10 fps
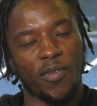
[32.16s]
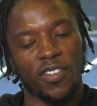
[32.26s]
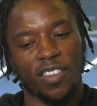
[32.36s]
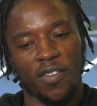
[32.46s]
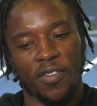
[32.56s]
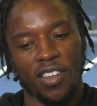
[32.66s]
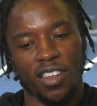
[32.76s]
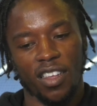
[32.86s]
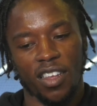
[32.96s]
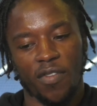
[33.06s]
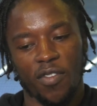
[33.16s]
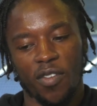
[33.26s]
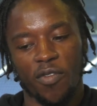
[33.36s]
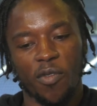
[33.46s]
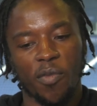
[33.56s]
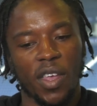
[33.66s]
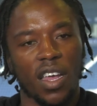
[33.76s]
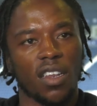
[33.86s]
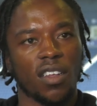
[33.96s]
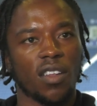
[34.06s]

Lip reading: Most definitely. I think for me and the